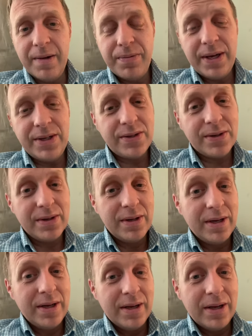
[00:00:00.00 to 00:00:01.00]
please,
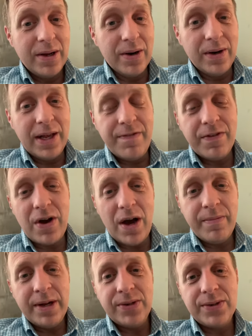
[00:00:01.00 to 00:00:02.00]
leave
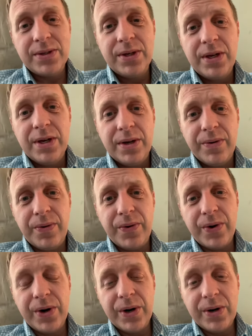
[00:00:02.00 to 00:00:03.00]
comments
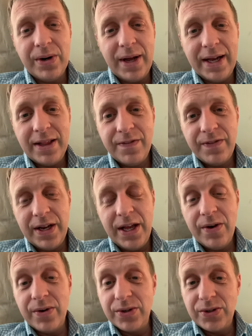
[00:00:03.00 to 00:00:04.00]
or like the
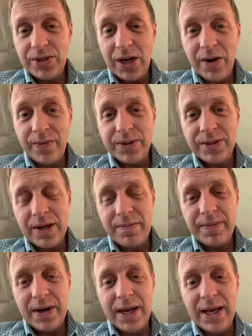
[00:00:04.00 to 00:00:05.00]
video or share it with
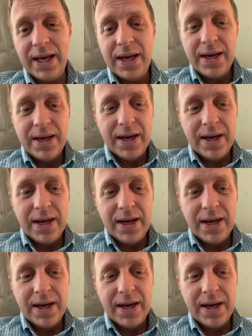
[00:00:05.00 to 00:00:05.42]
somebody.